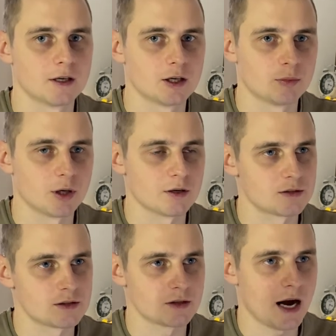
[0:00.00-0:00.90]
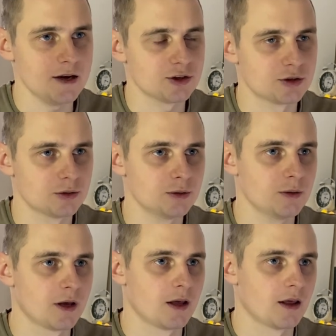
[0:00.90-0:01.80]
because I sure
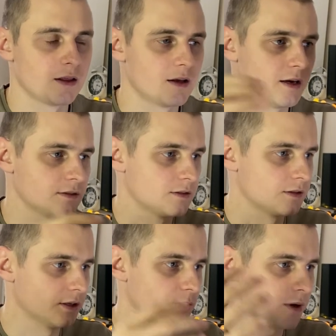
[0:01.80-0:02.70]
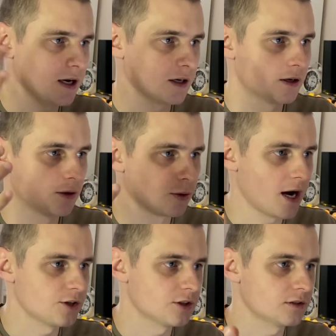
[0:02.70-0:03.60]
that in
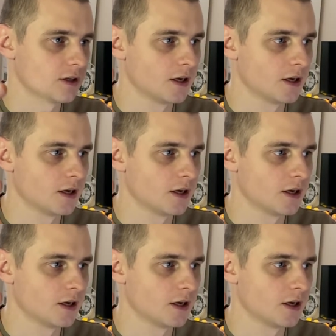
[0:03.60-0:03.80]
Russian